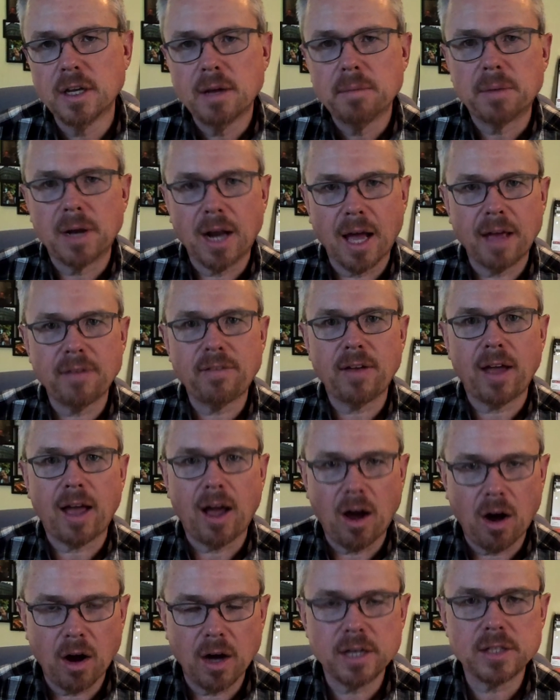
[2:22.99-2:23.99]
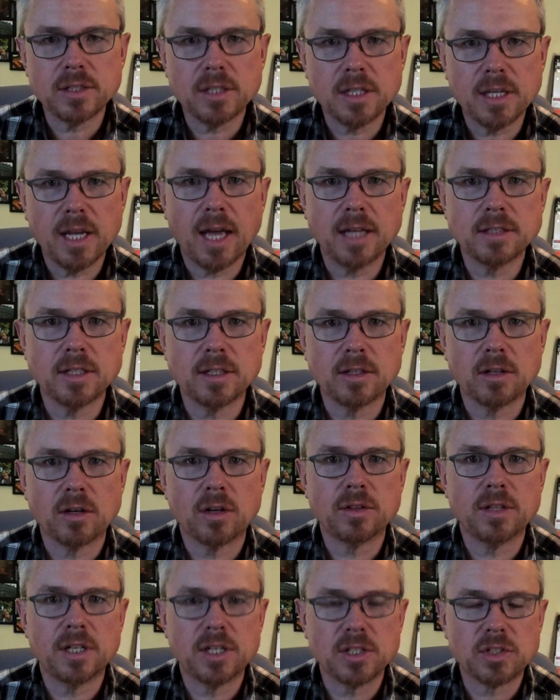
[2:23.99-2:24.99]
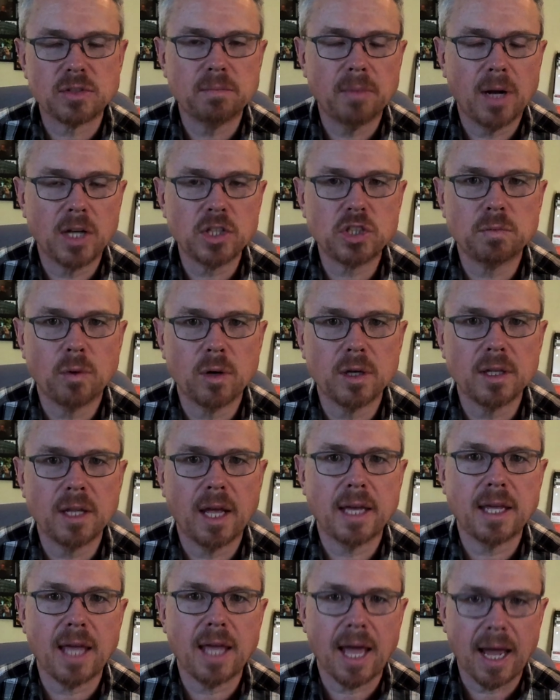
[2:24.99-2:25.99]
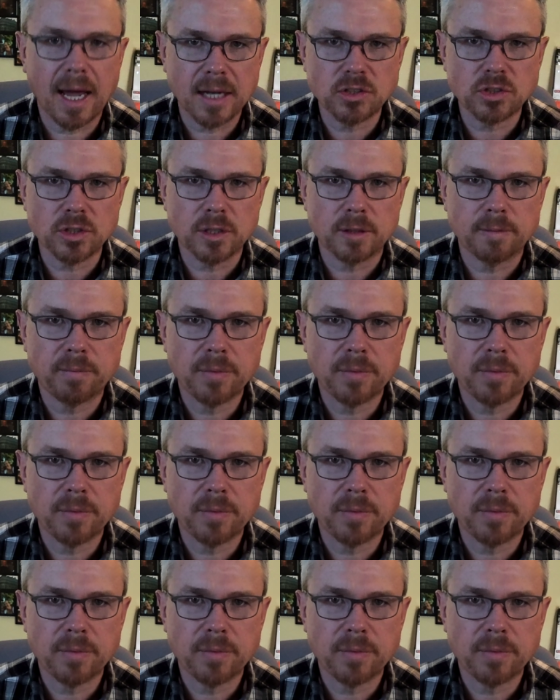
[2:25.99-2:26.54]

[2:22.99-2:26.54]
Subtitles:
But I've honestly had to learn that it's much more like Agile.